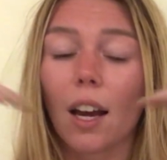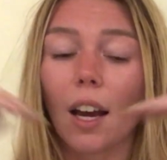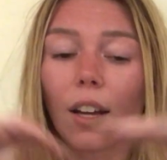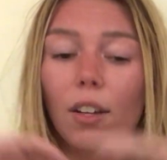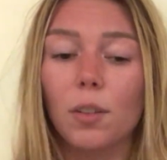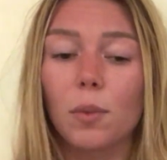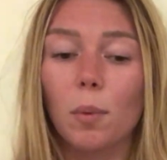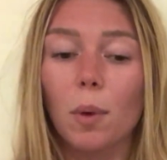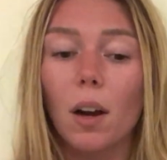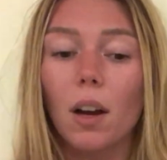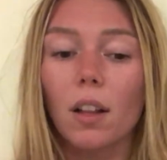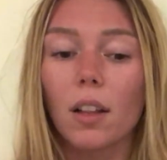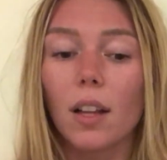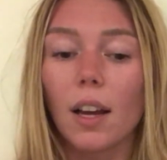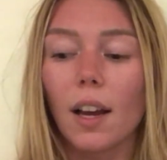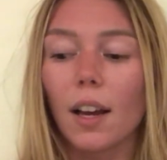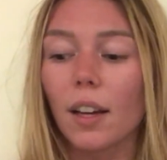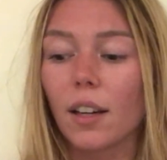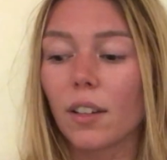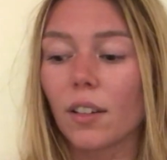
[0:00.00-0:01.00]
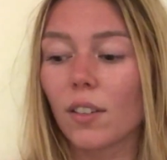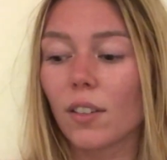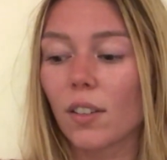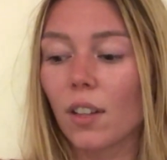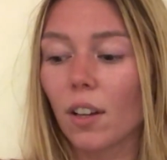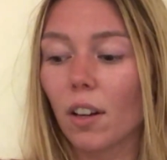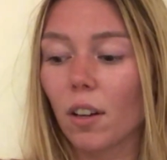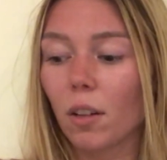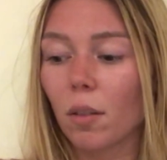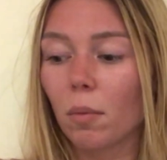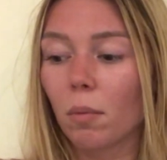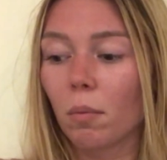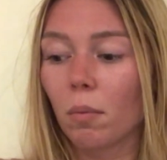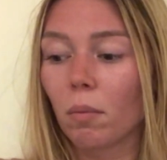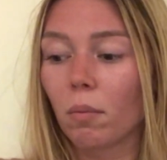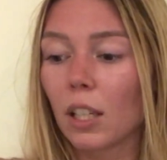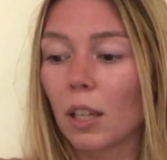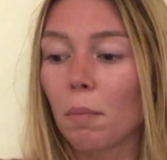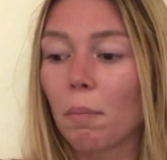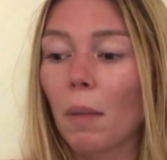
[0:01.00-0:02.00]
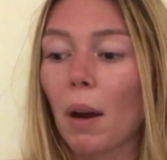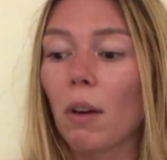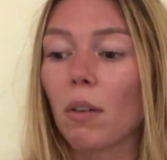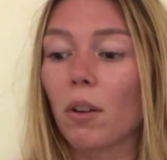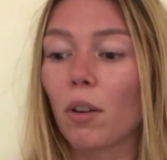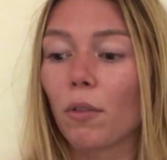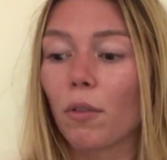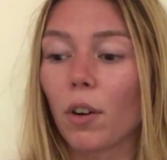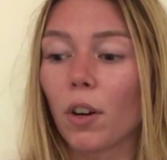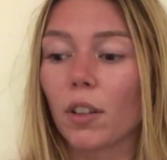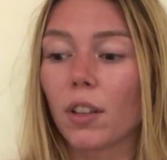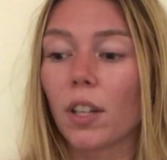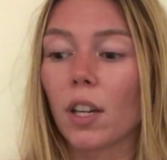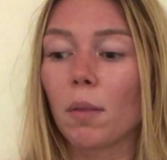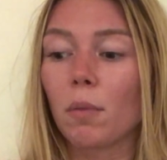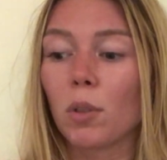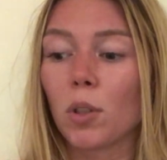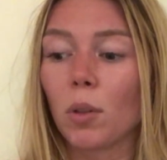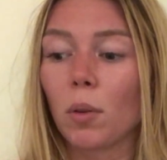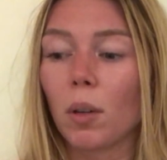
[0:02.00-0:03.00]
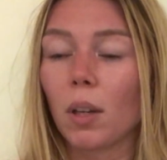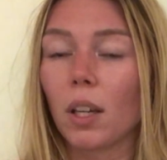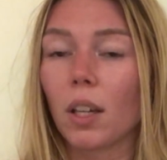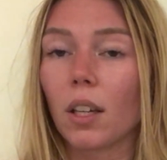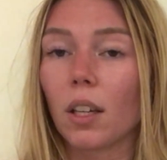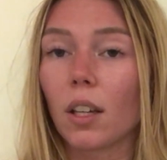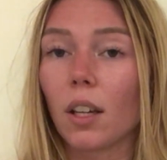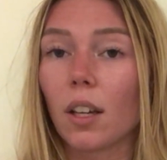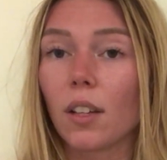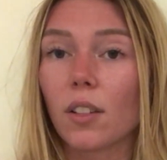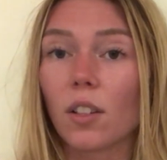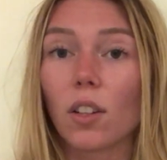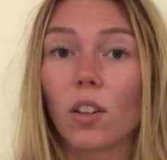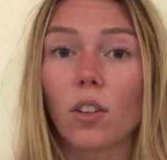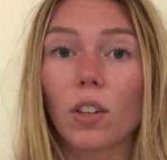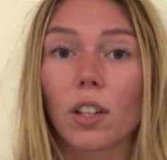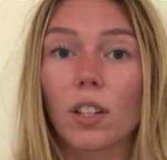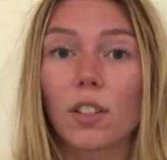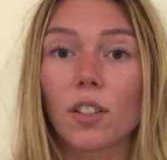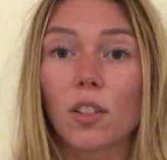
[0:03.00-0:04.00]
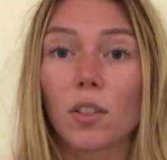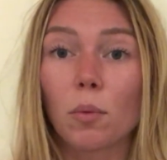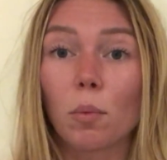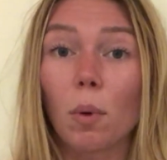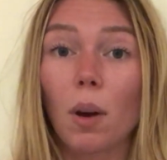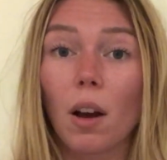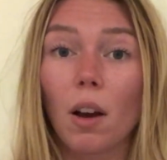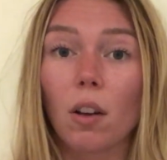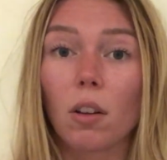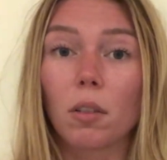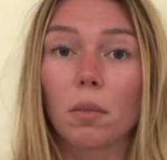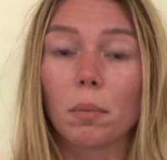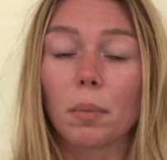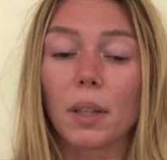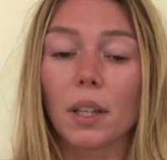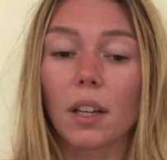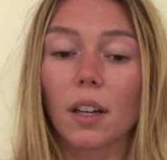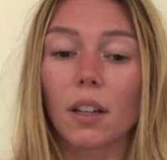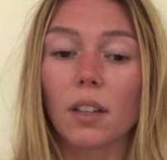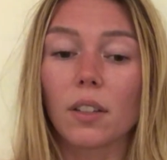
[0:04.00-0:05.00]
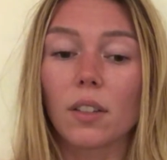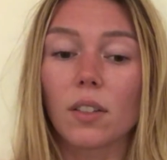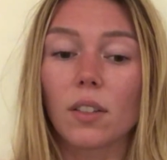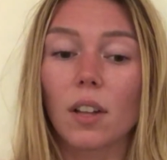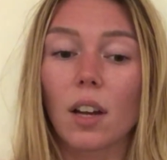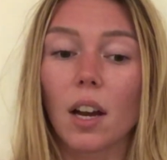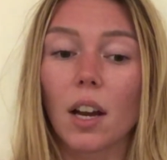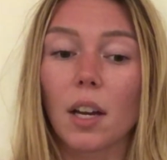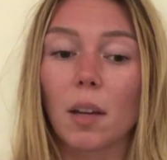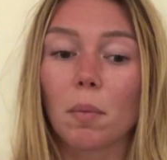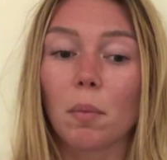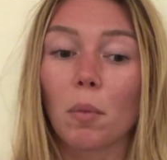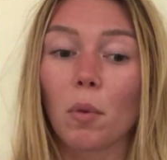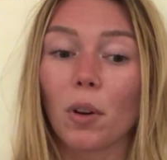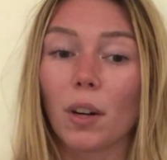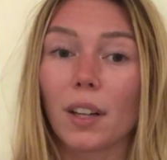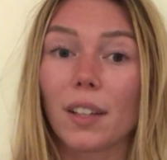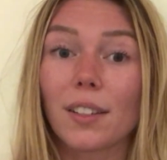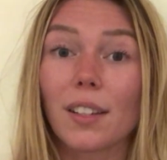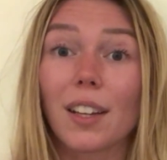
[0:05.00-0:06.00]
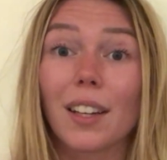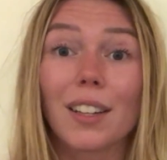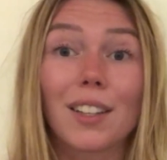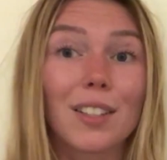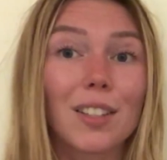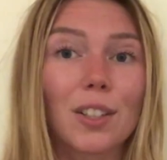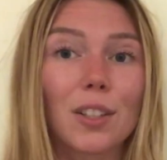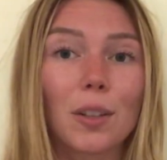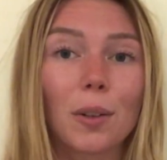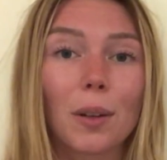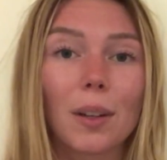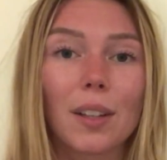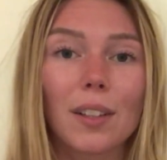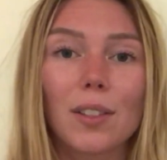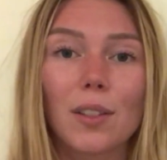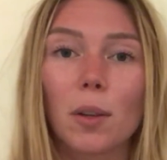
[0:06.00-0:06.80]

as well as um, the amount of art that I'm doing has increased as well because I'm more excited to do it.